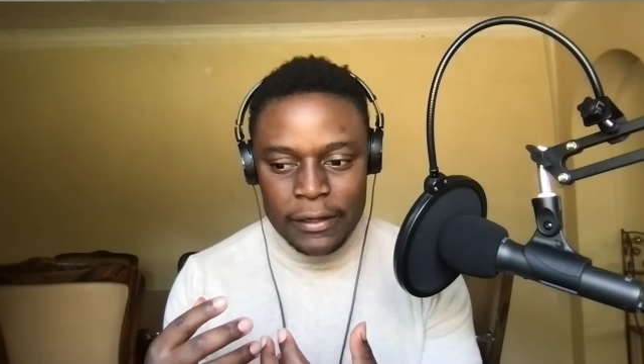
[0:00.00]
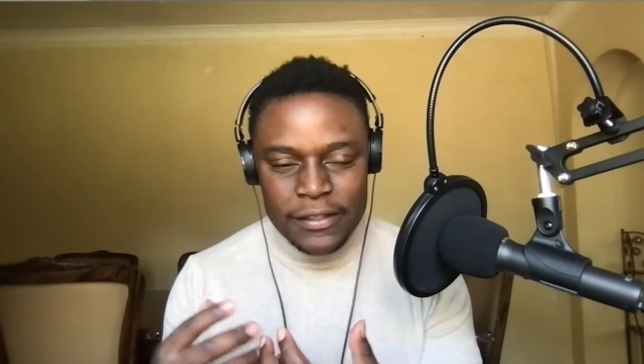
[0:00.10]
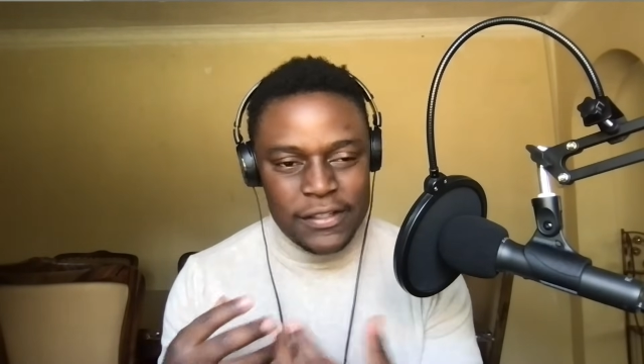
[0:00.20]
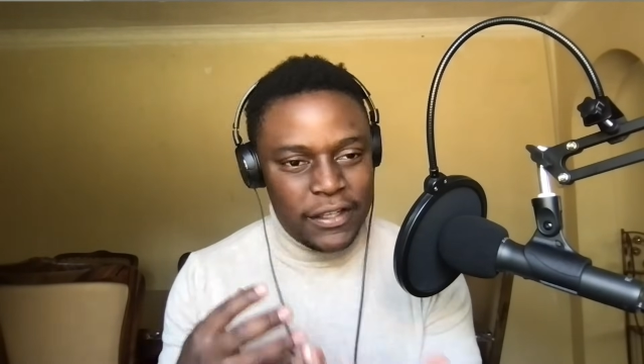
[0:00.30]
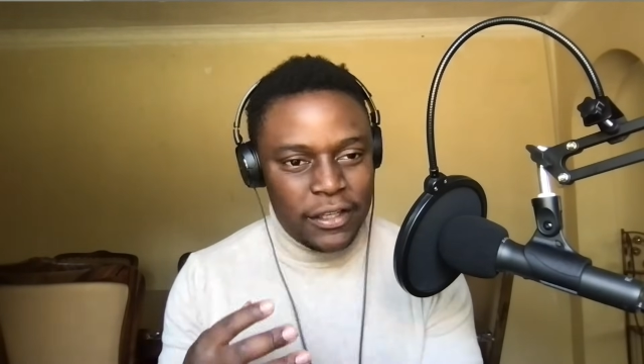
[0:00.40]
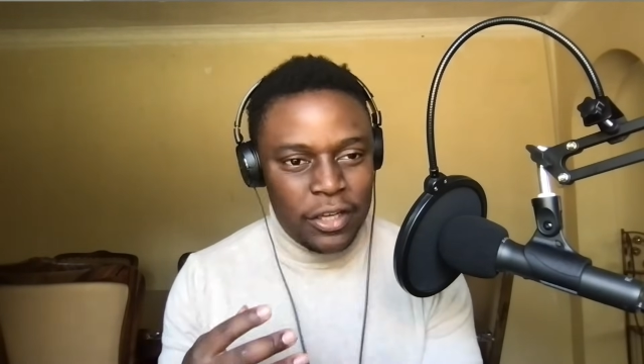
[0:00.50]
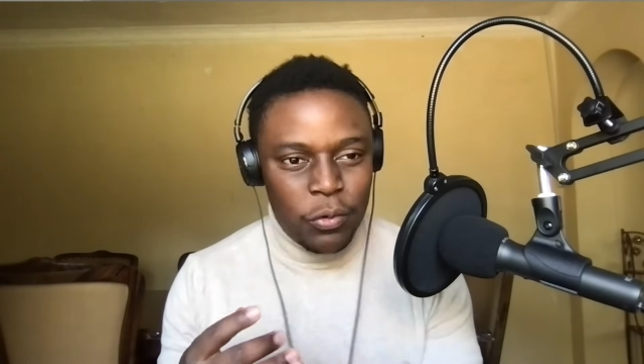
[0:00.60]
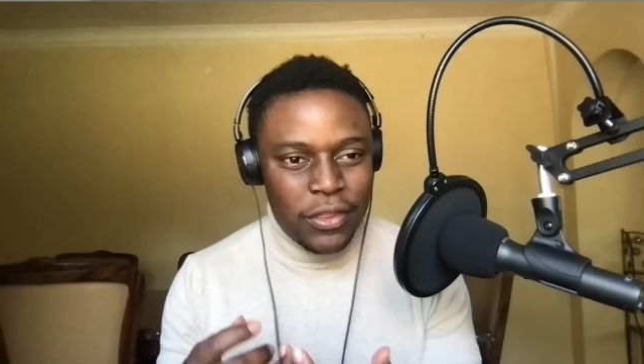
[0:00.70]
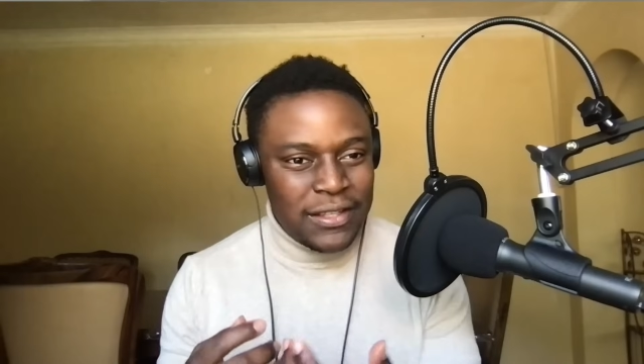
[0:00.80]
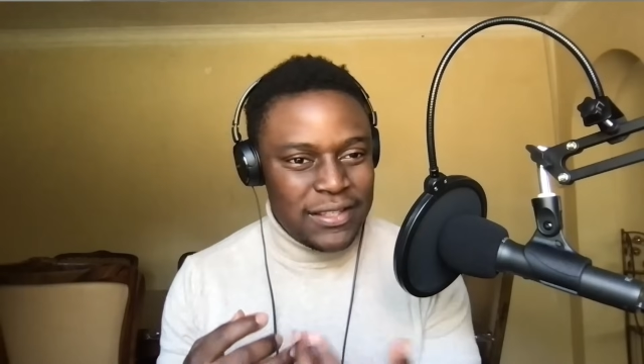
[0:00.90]
signal,
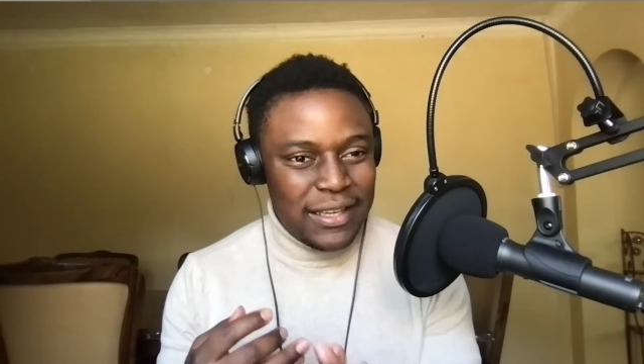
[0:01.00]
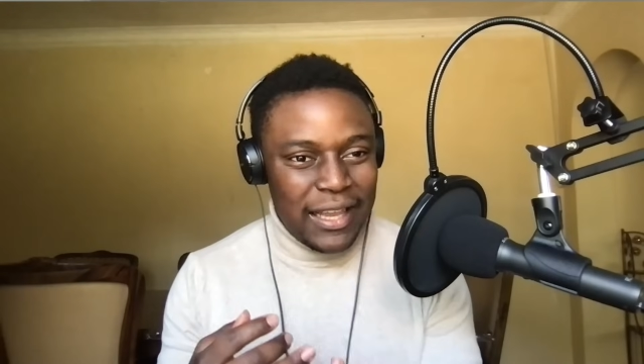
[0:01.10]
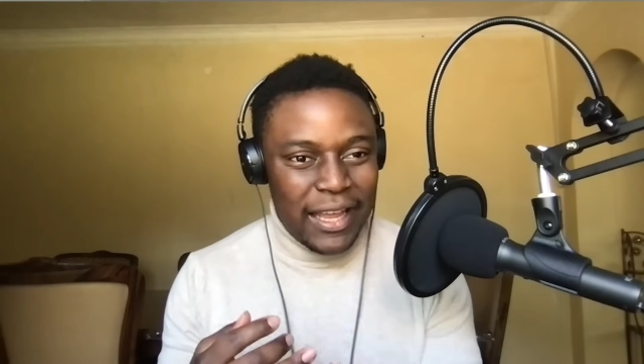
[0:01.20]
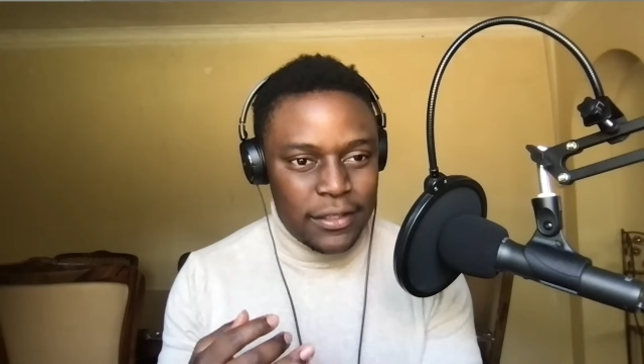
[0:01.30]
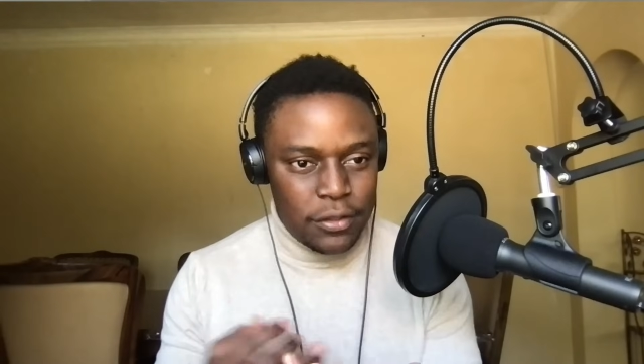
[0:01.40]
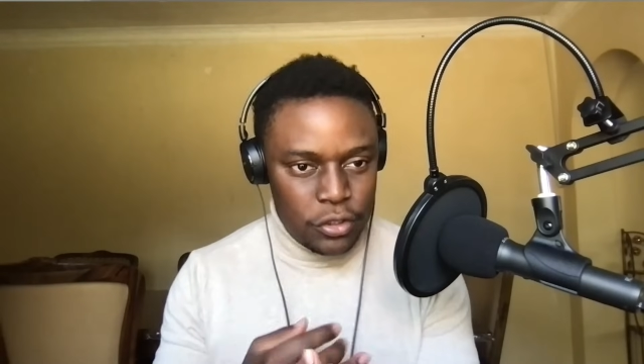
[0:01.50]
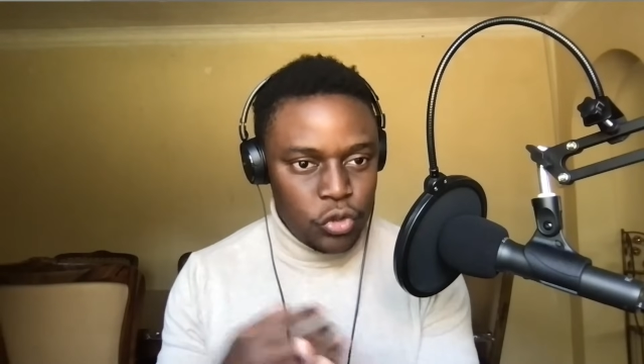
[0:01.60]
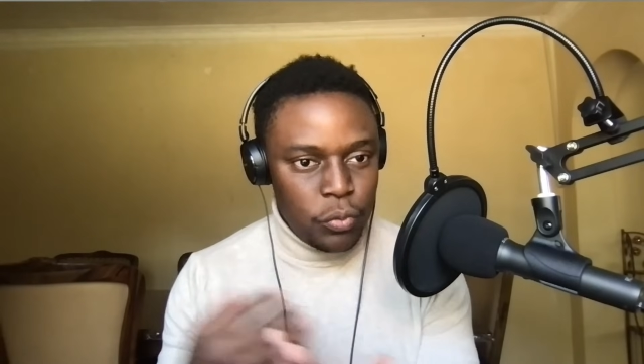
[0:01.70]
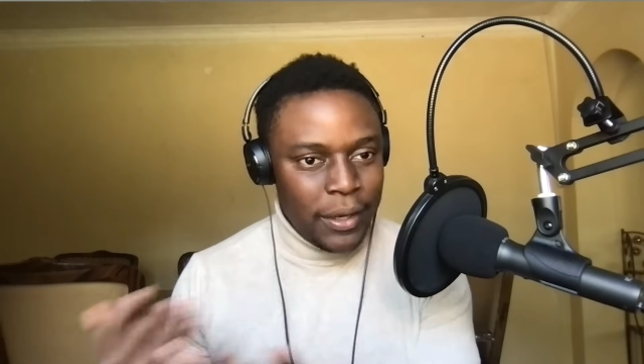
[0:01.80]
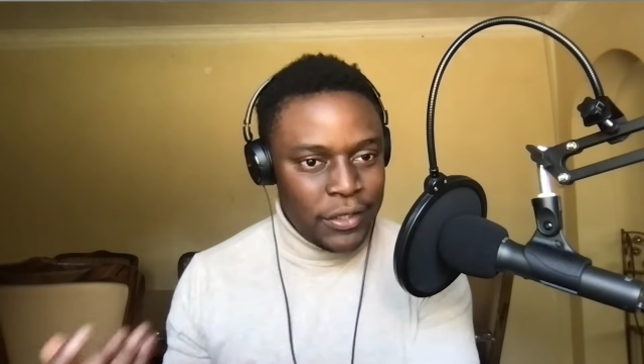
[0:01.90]
whether it's a light,
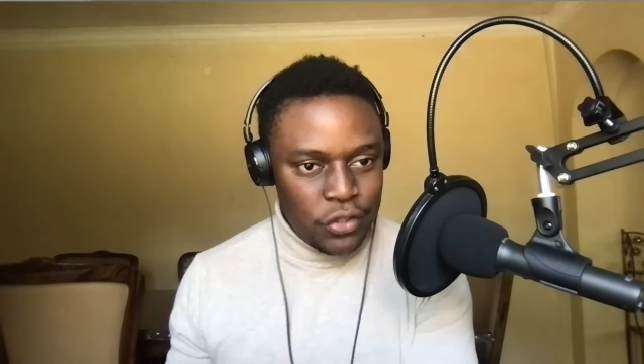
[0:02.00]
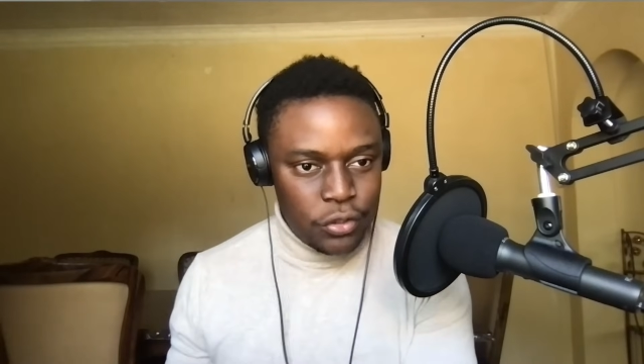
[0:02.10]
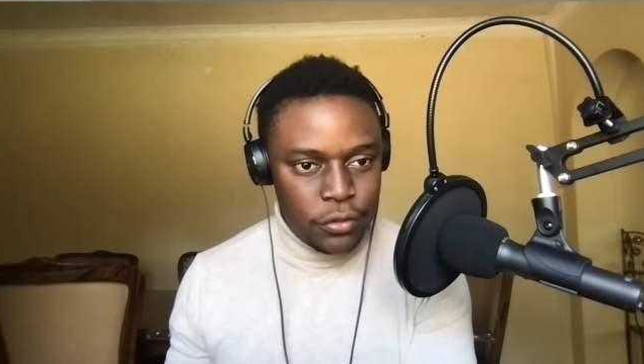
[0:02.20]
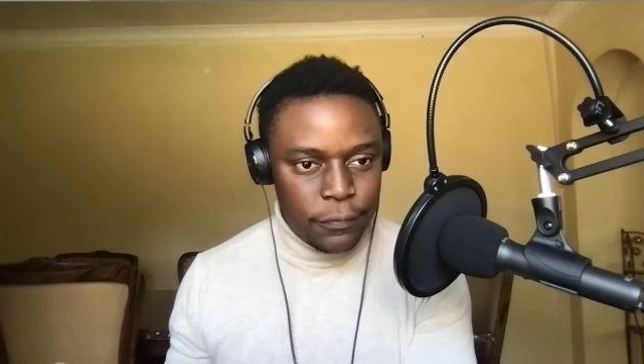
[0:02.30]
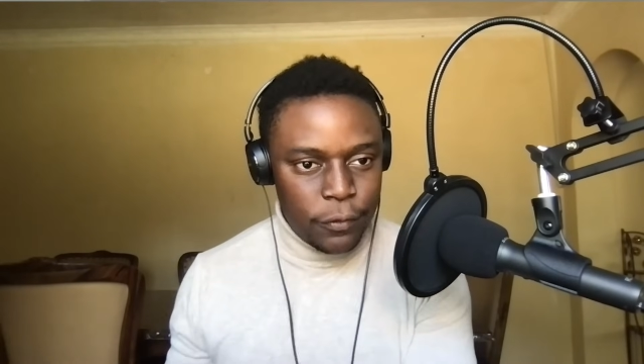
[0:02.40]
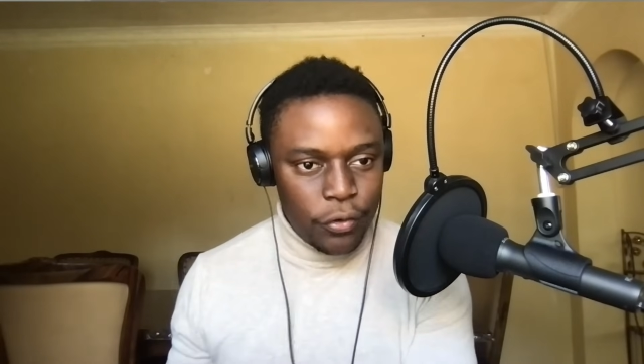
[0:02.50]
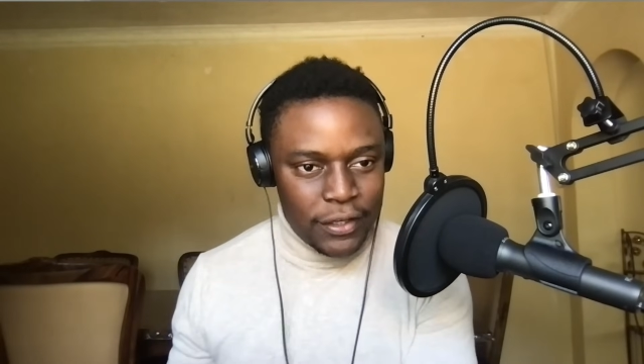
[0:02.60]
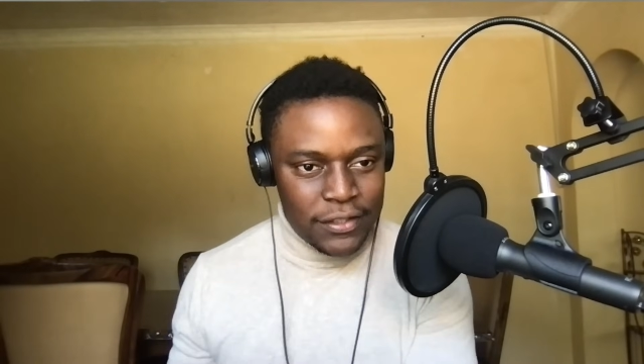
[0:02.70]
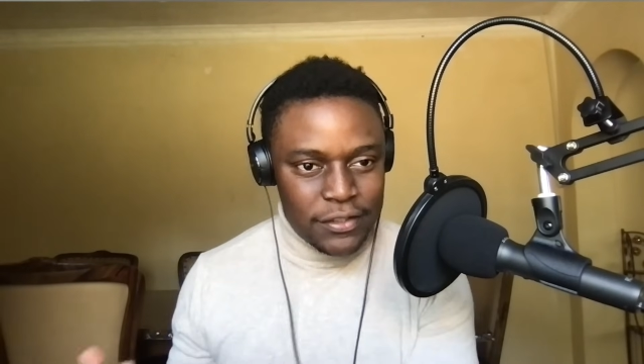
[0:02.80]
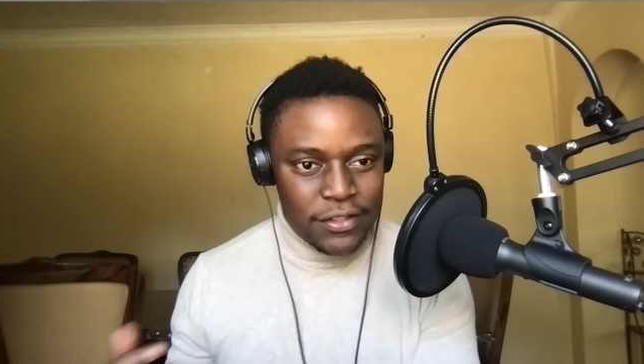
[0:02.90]
since you mentioned
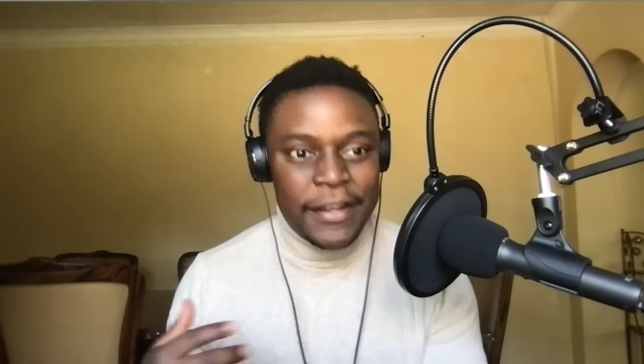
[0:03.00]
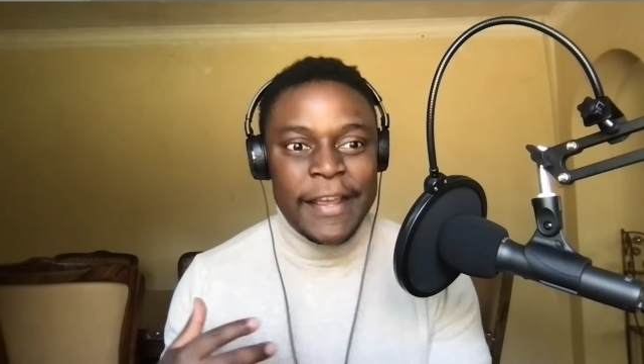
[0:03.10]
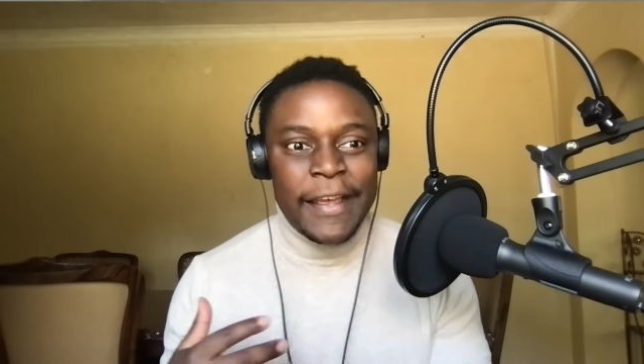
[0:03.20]
fluorescence,